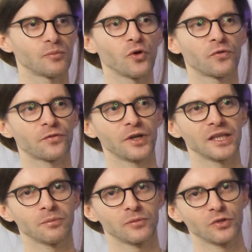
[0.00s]
more
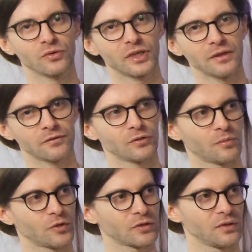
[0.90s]
freedom you give to a
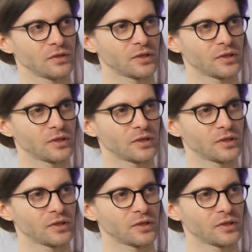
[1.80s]
model,